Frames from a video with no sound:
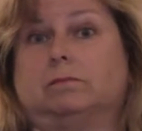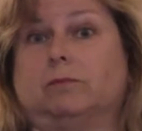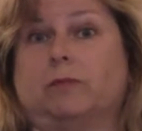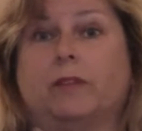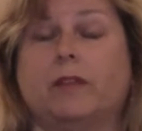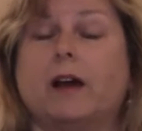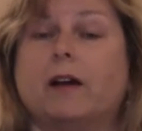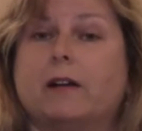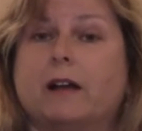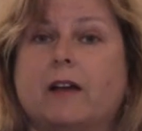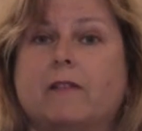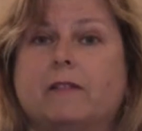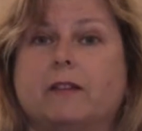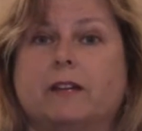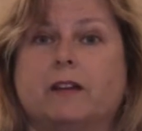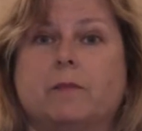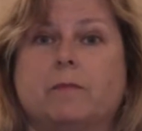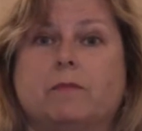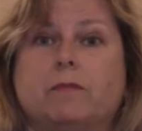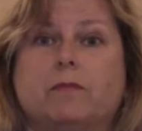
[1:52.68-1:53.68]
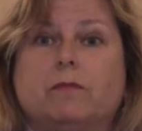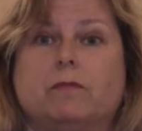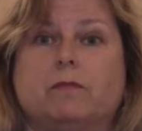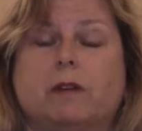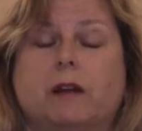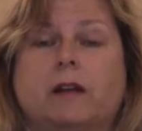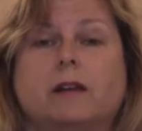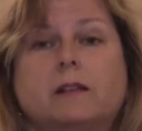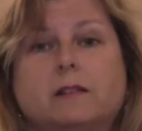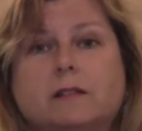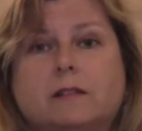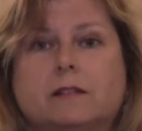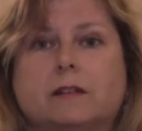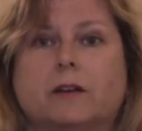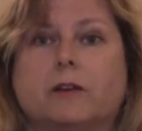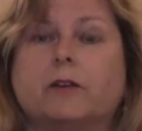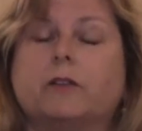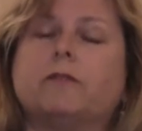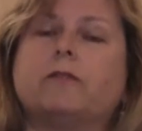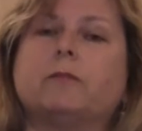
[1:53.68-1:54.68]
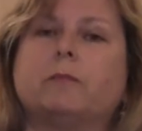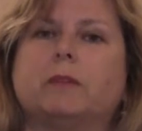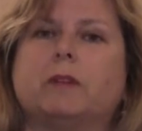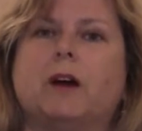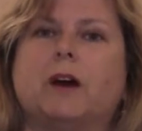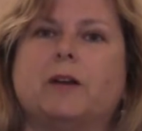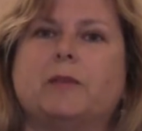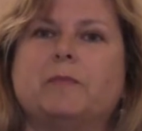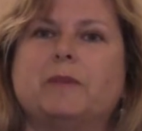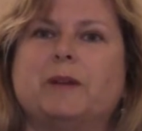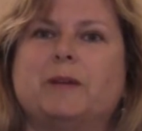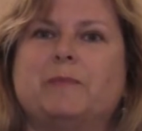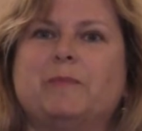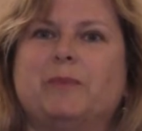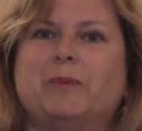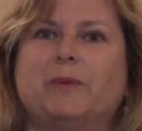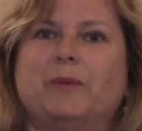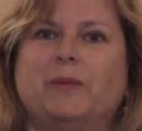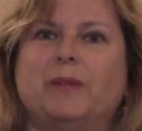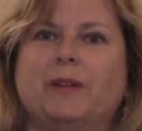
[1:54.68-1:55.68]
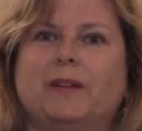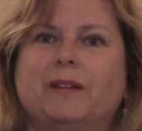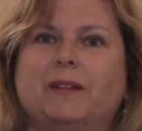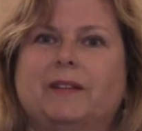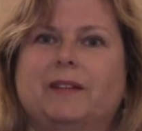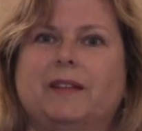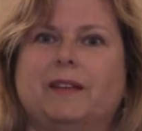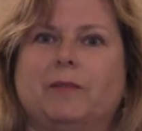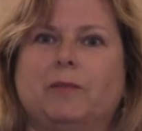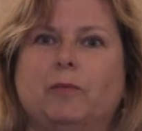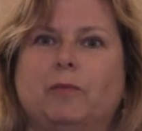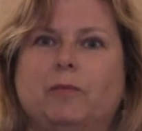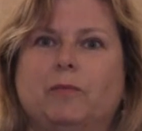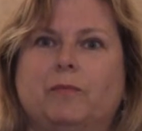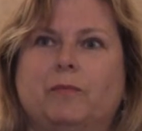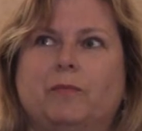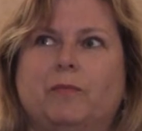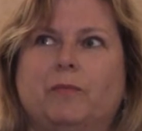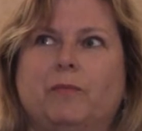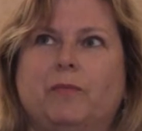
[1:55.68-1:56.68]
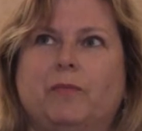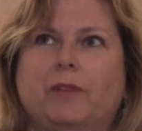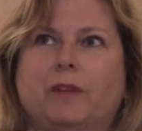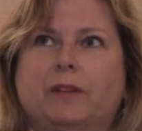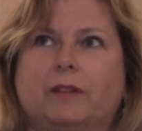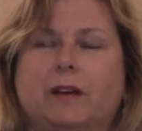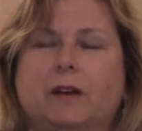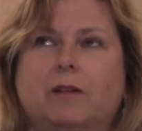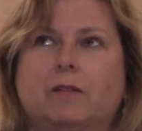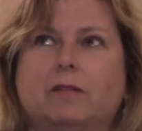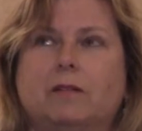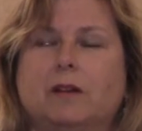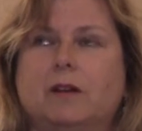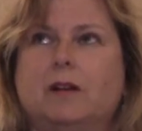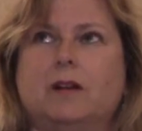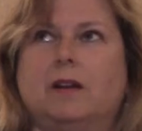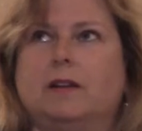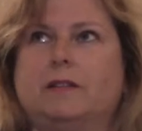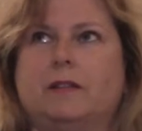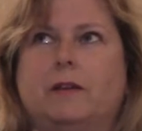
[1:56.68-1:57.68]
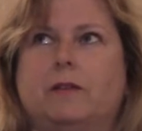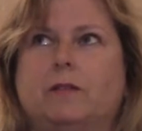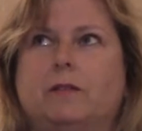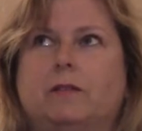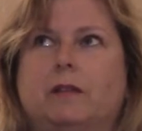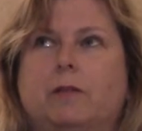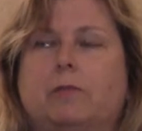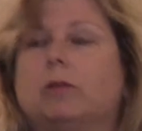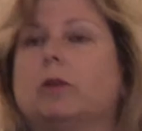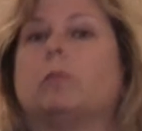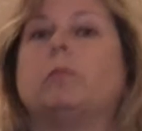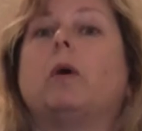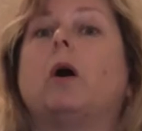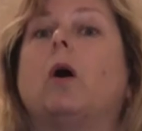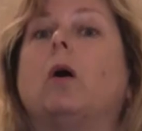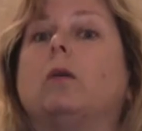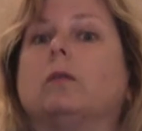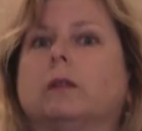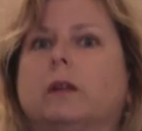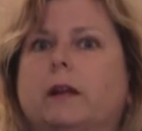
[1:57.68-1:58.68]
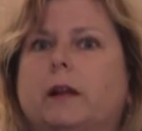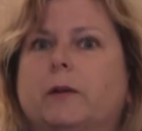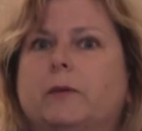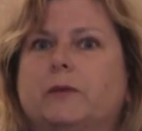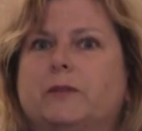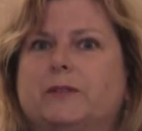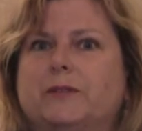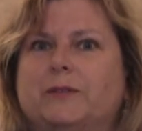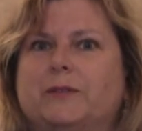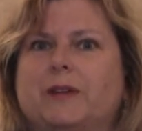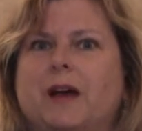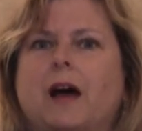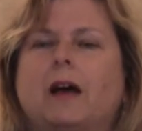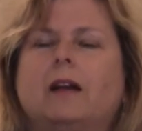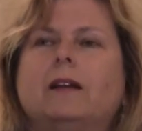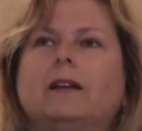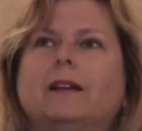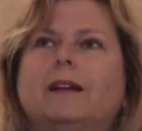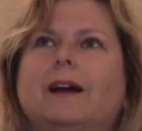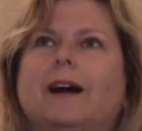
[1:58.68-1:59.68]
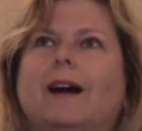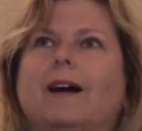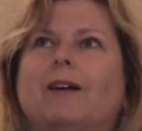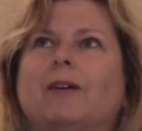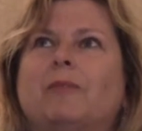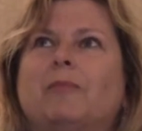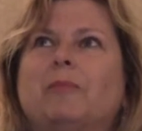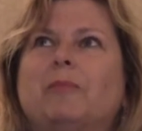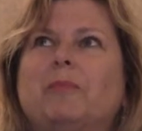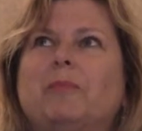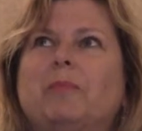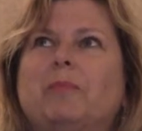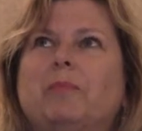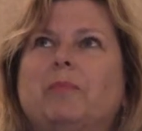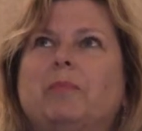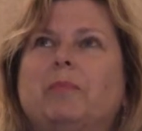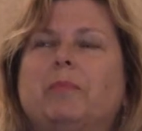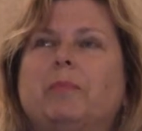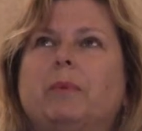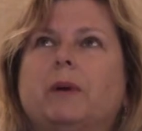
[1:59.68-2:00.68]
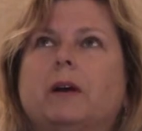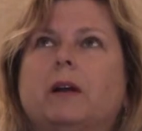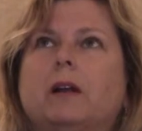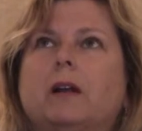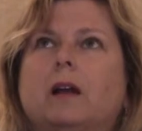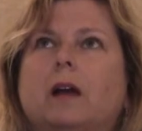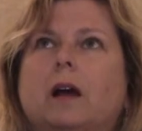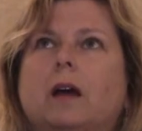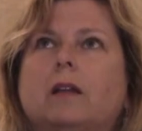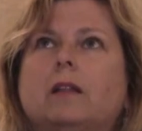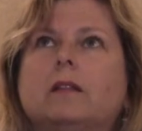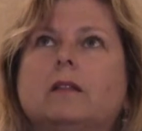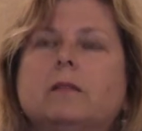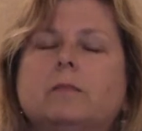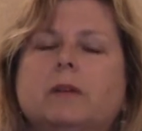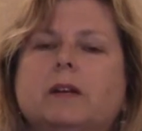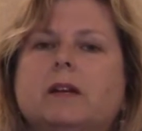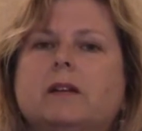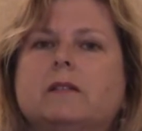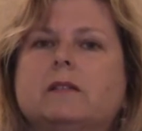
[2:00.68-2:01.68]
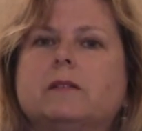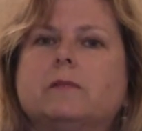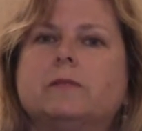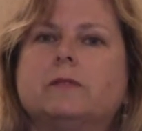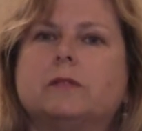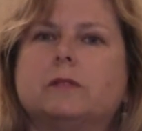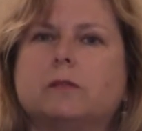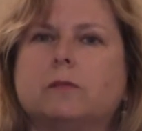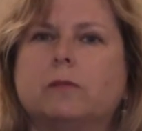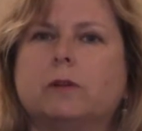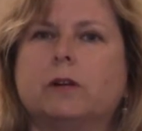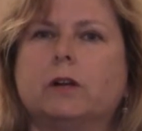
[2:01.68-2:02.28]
without having come through the ranks, and I heard from a lot of people that they thought that they were appalled that I would do that. But I think because I was so